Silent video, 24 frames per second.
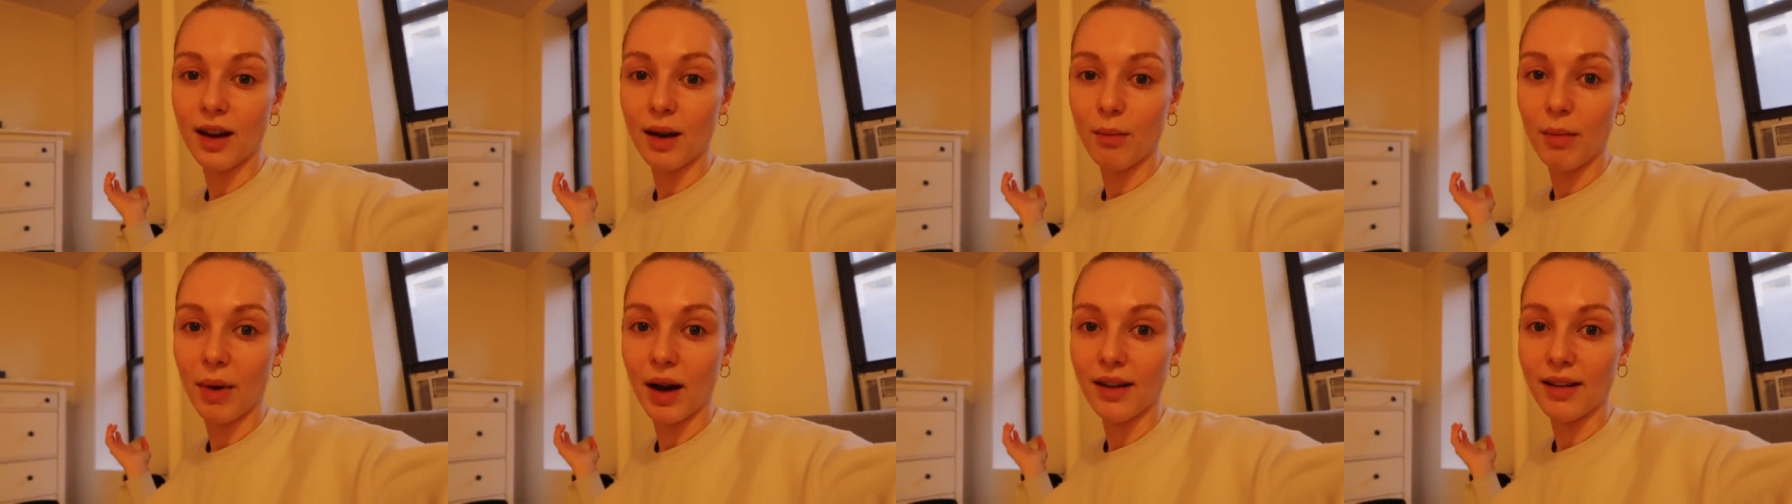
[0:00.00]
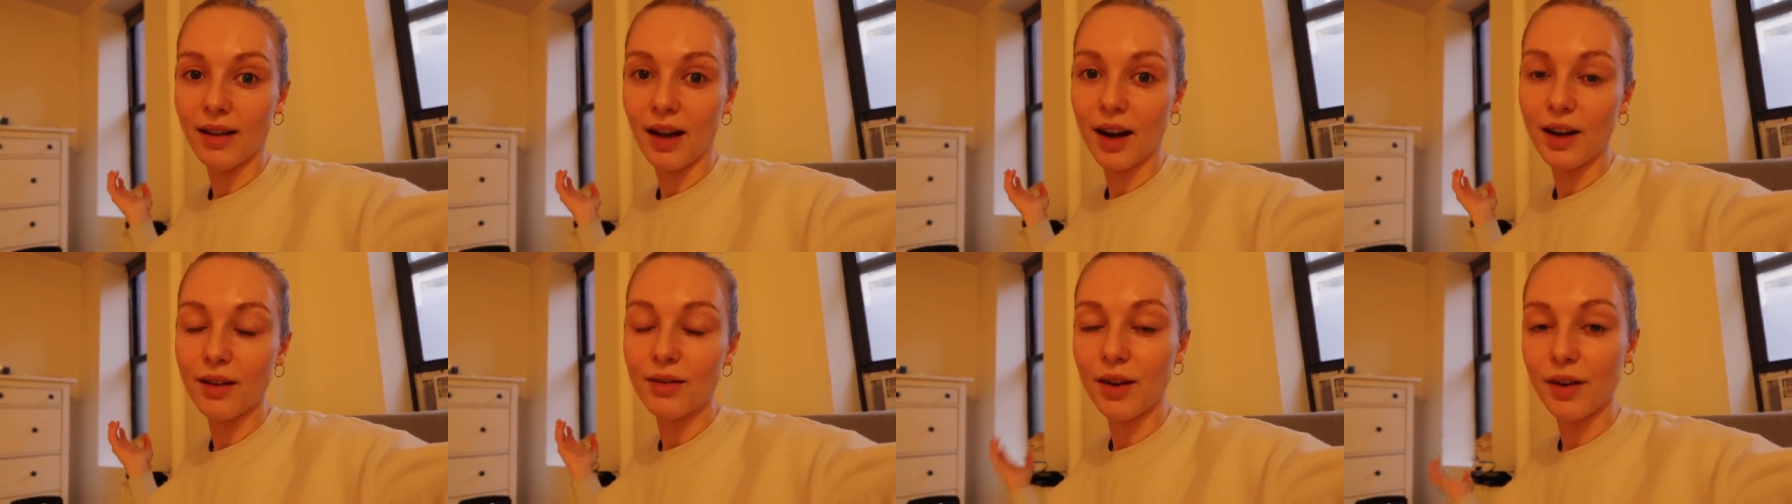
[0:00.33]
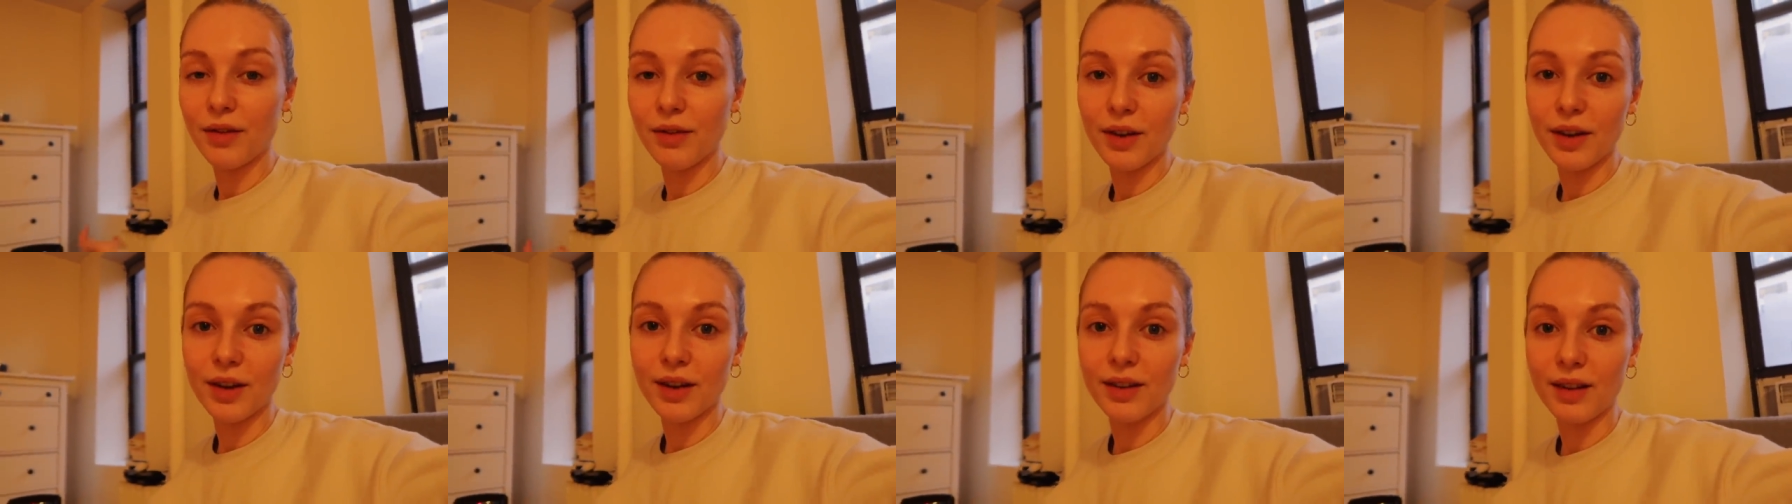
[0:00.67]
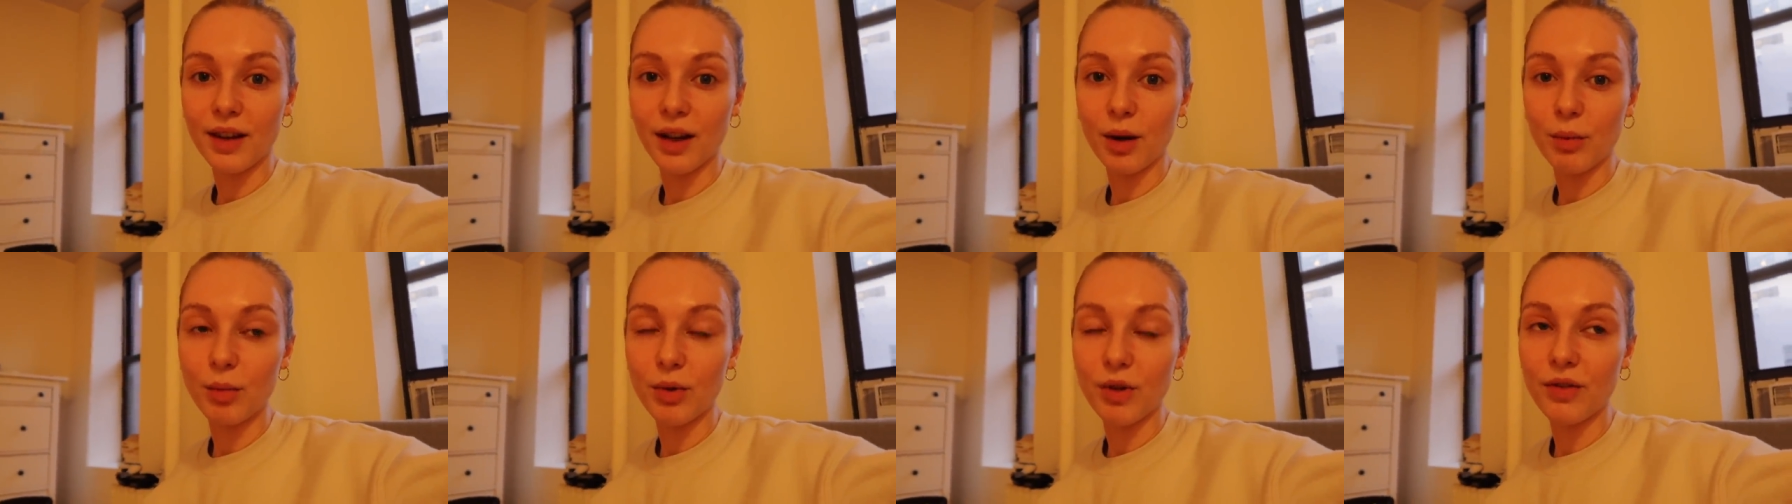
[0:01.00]
in my life. I feel like
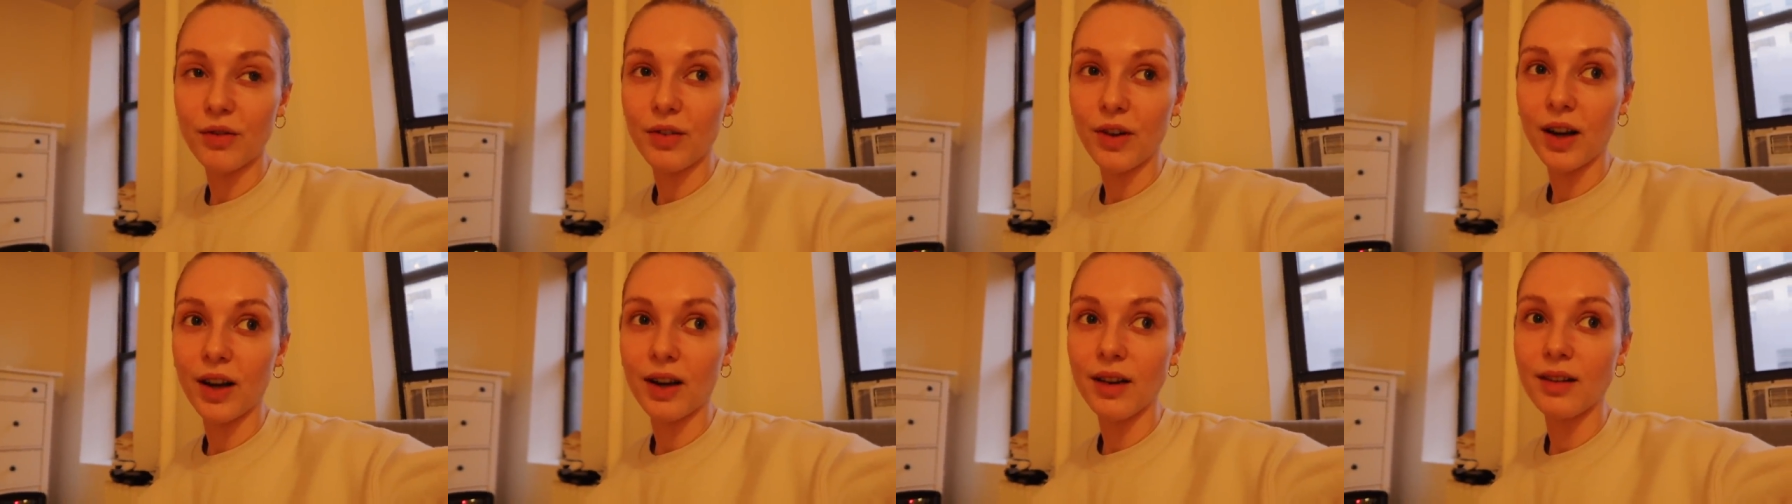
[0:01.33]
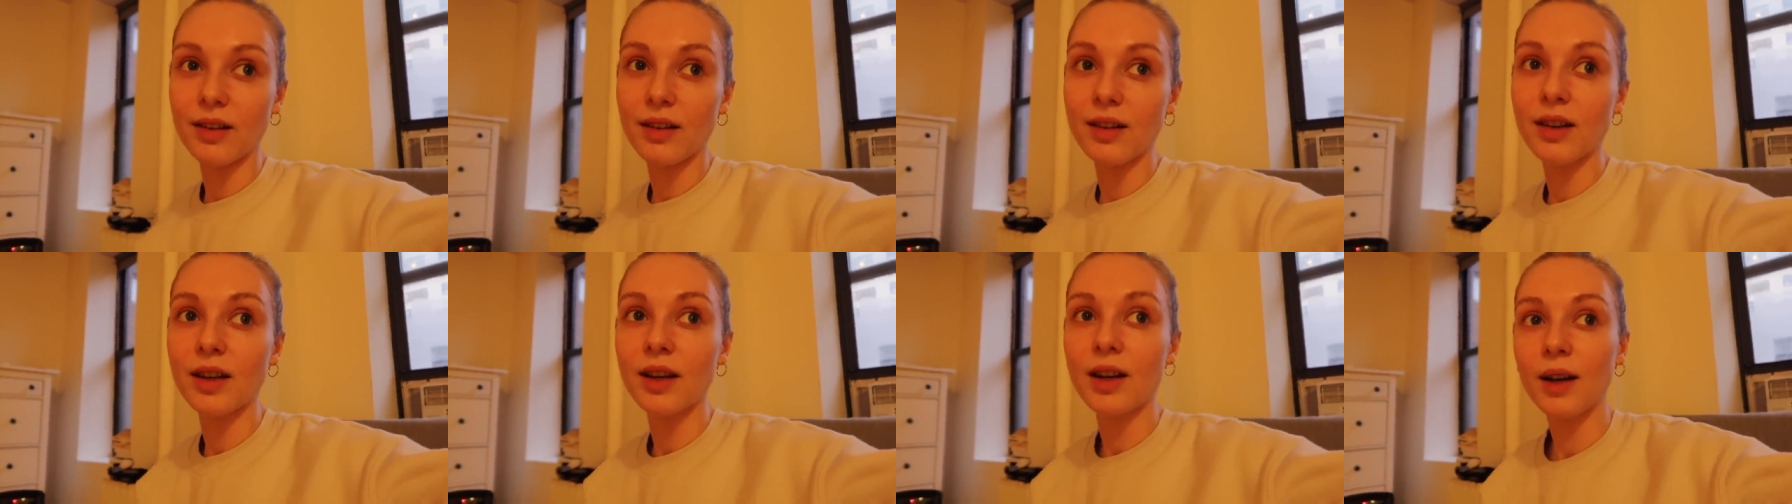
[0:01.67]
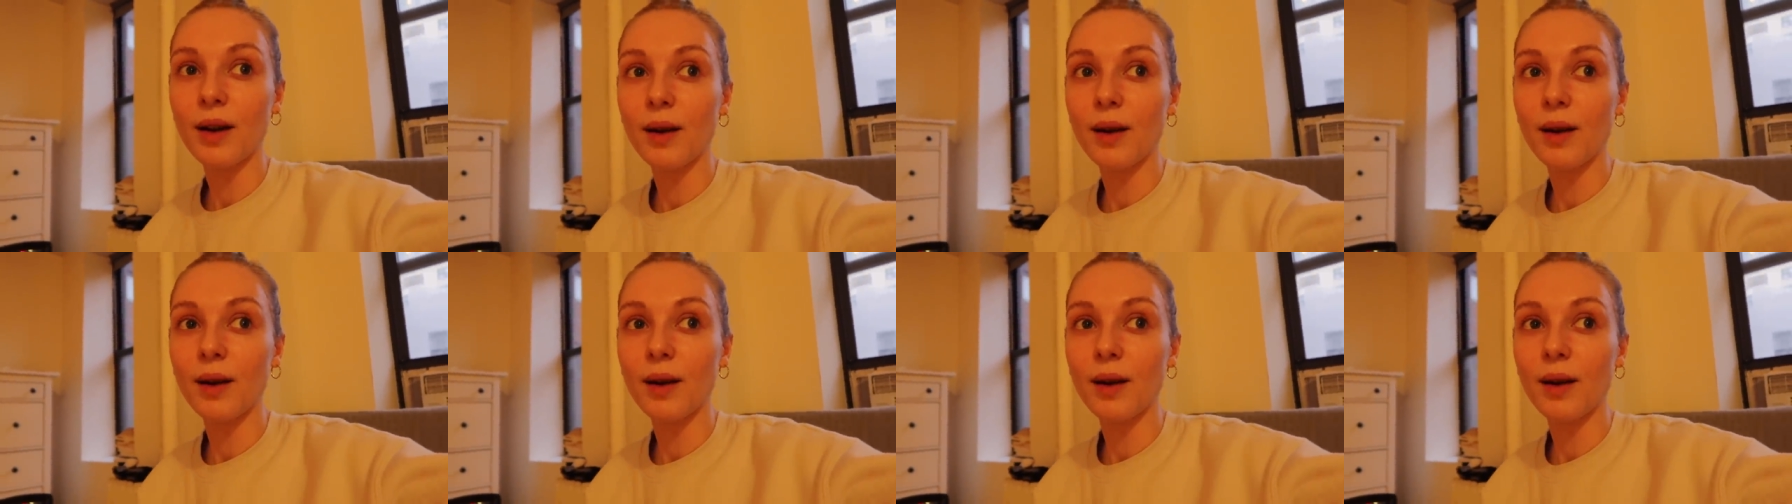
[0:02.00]
that'll be fun